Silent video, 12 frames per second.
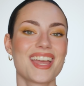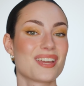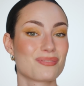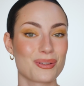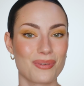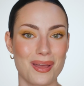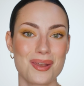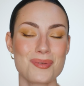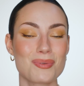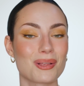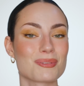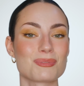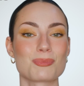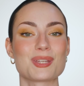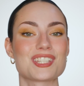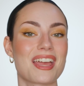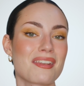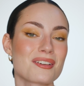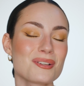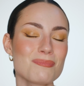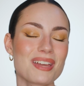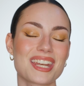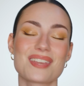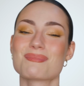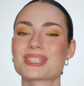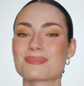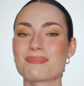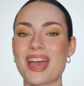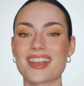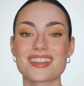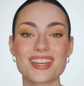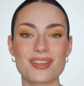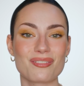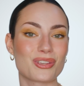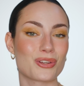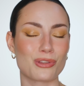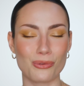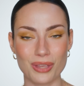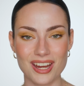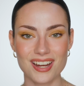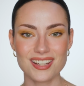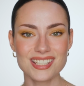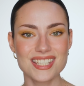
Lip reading: Hey everyone, and welcome to my channel. My name is Amanda if you're new here.